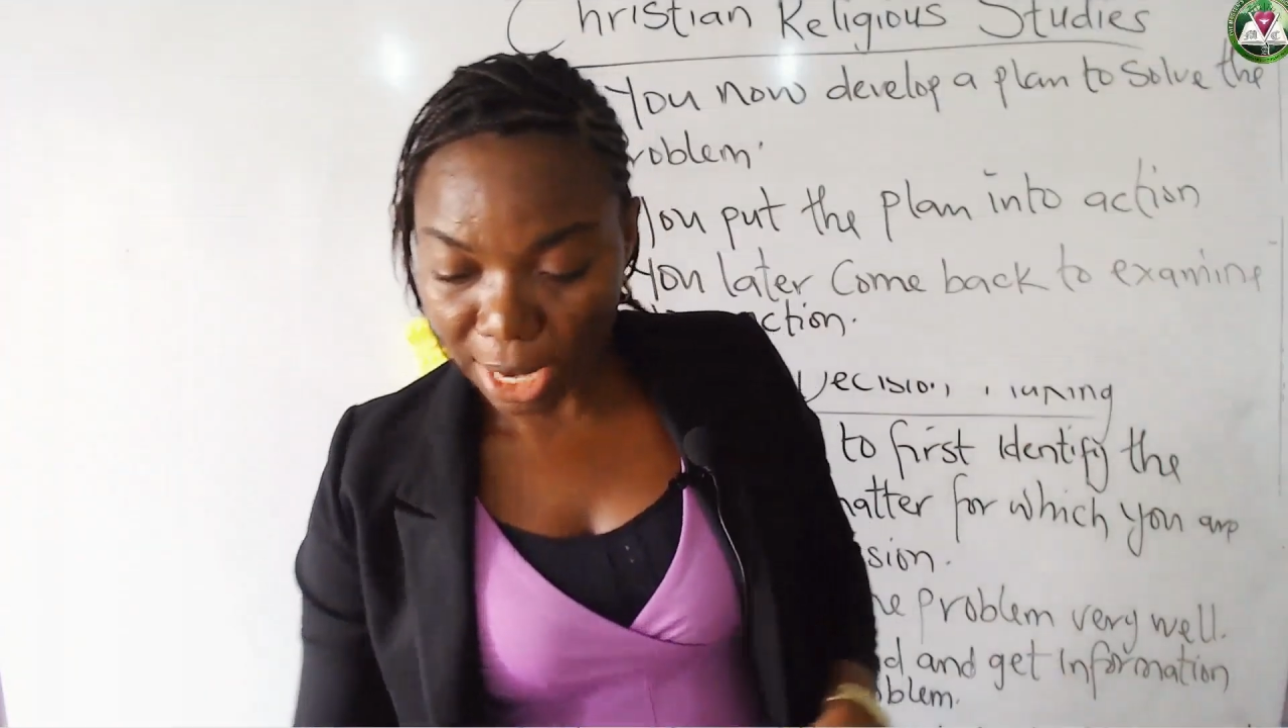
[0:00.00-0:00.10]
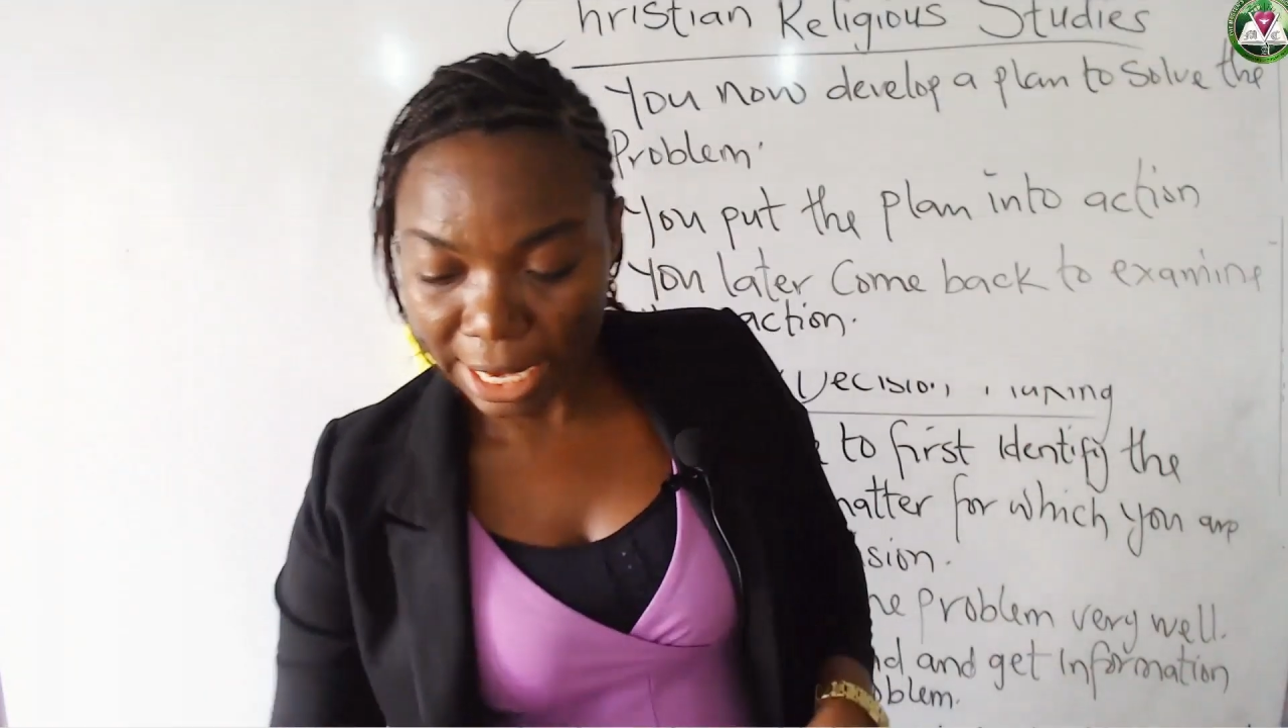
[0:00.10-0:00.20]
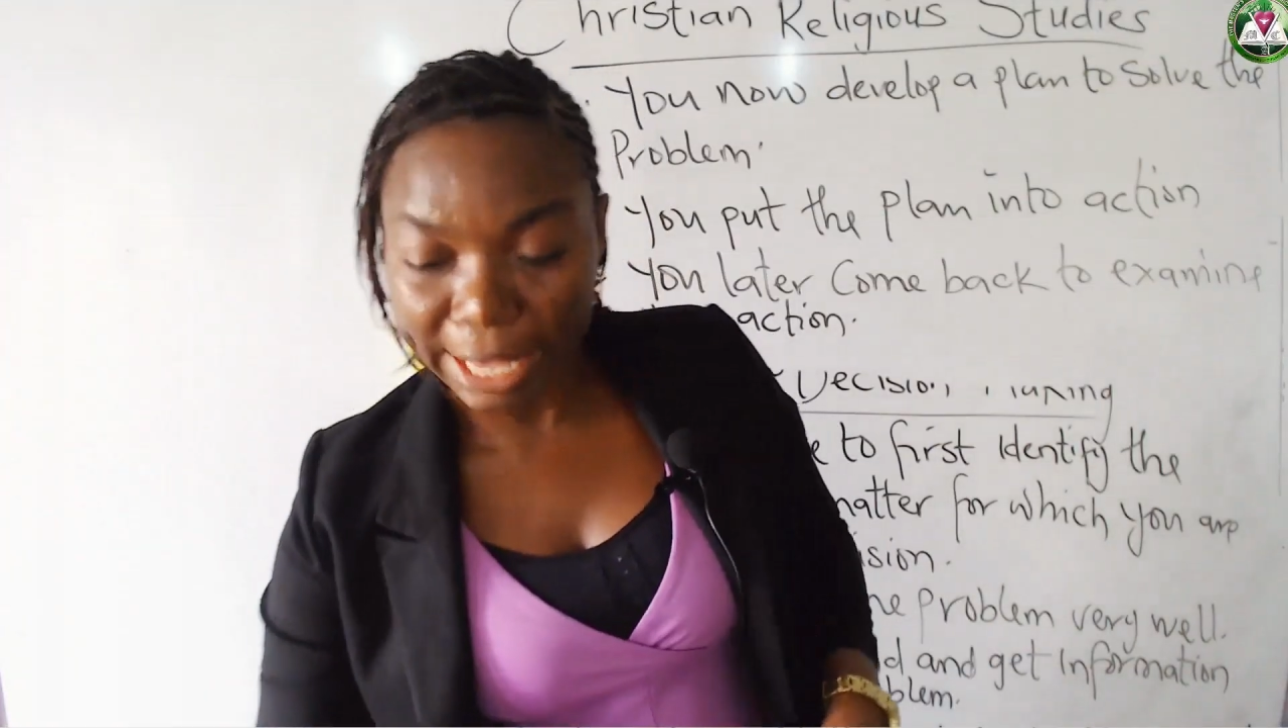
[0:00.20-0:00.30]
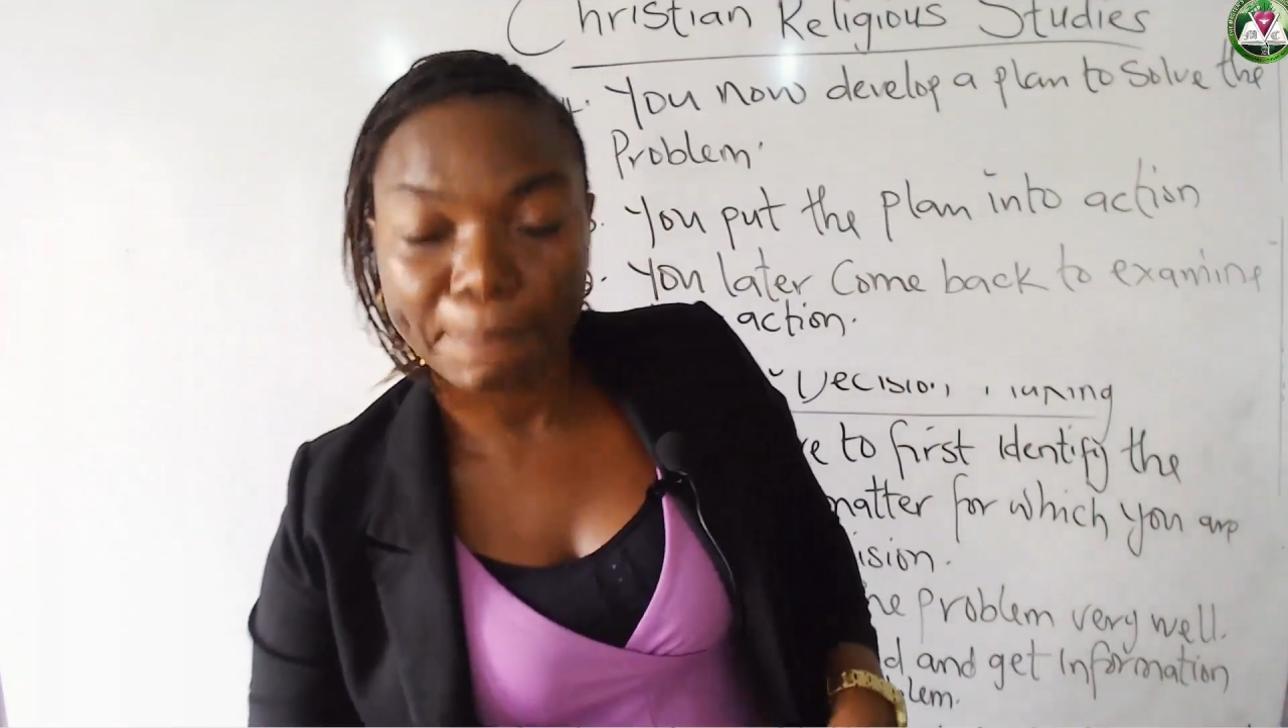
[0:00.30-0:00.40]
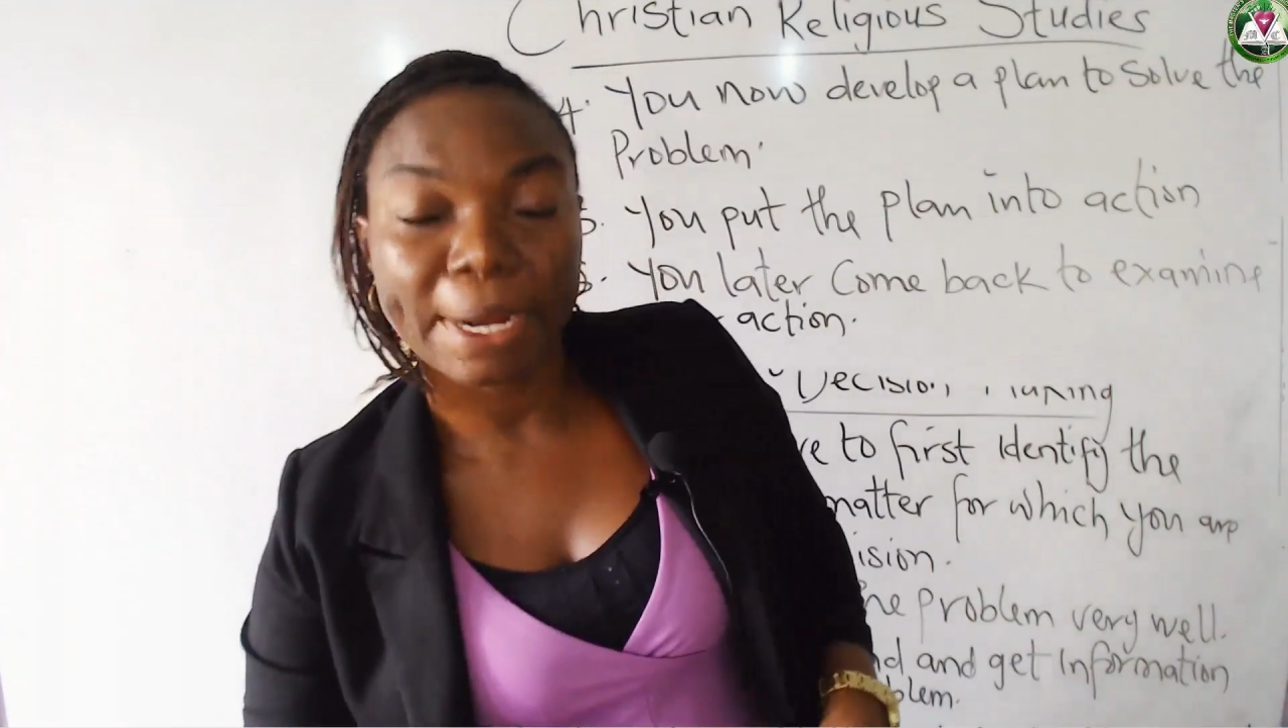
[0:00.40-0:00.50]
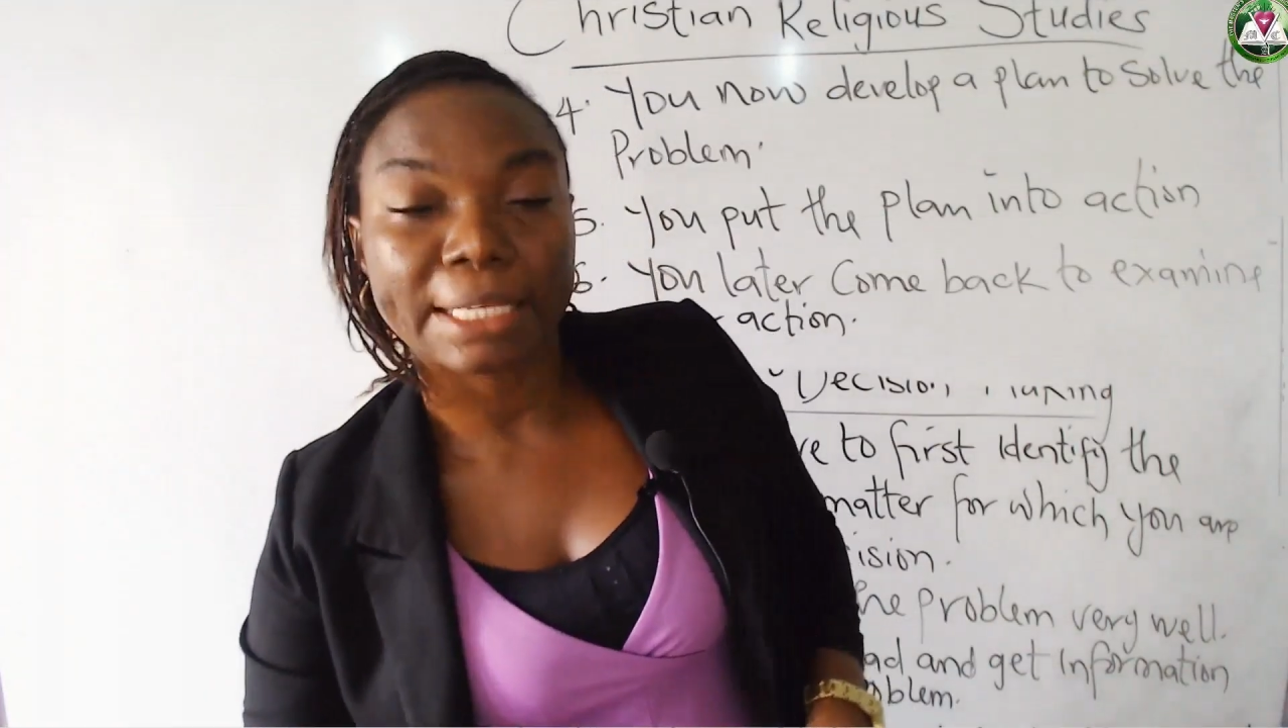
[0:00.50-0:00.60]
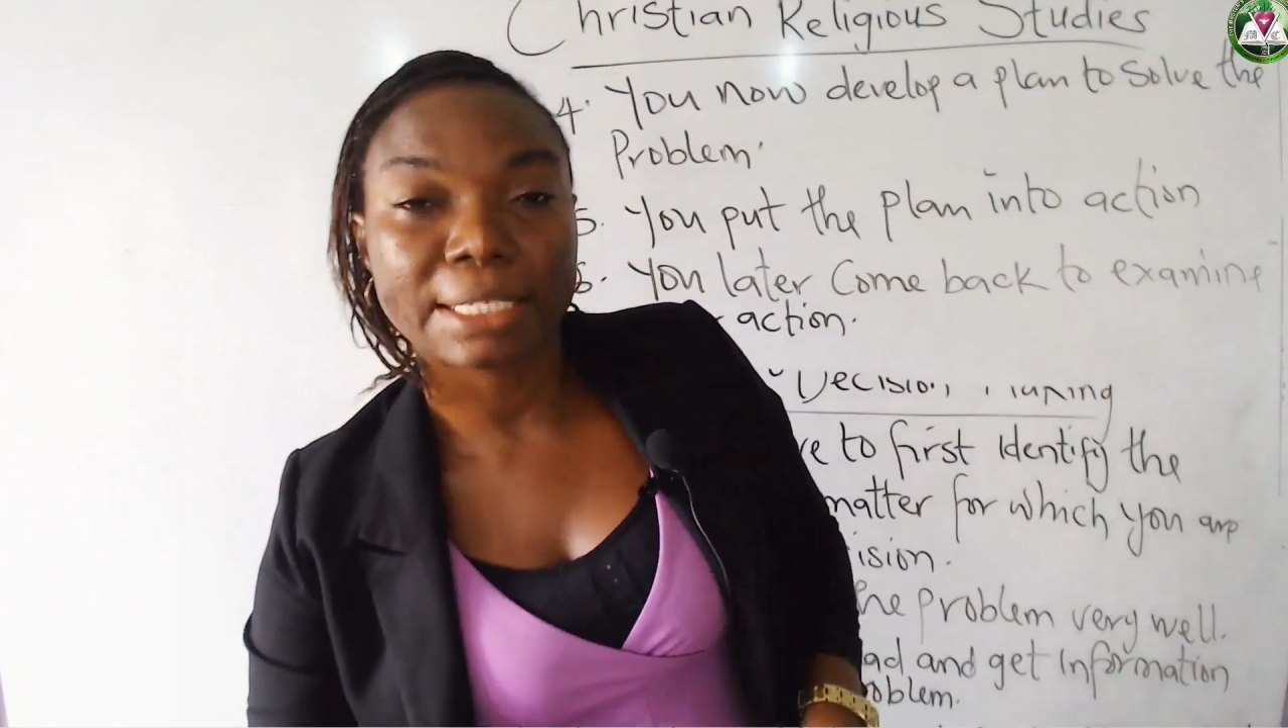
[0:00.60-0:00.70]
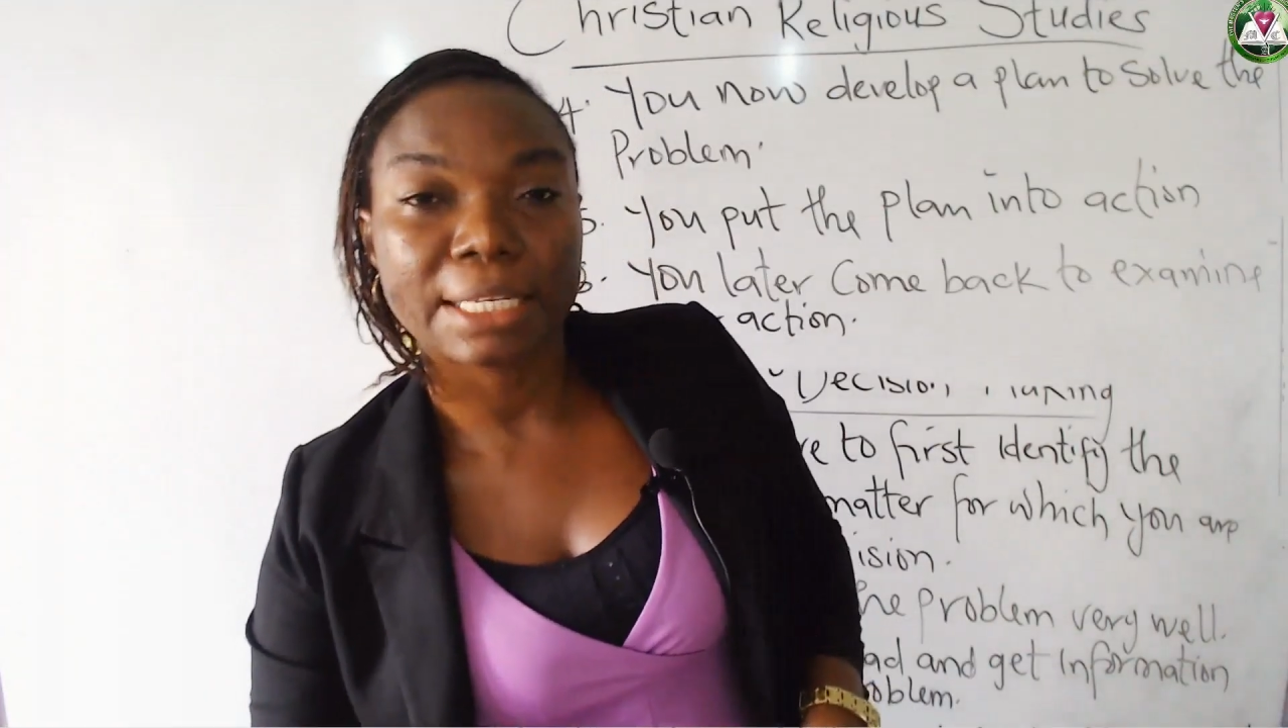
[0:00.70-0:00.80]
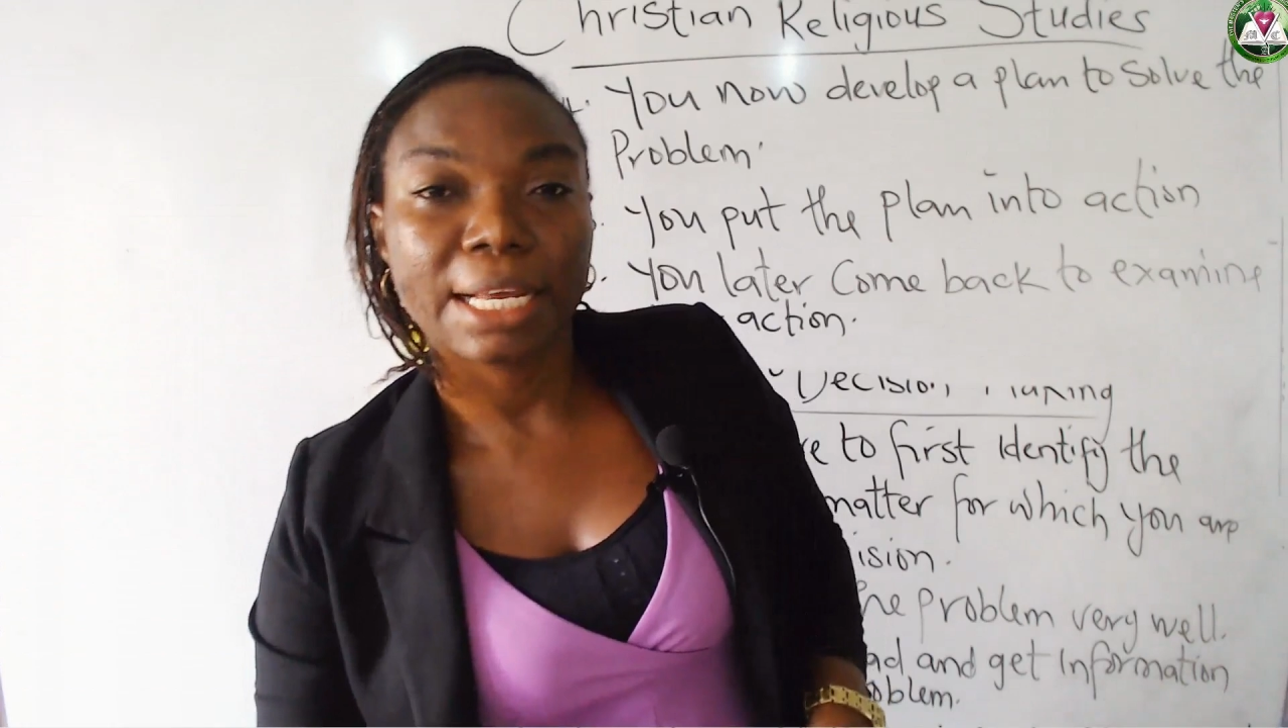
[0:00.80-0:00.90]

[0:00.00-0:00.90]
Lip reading: were lepers.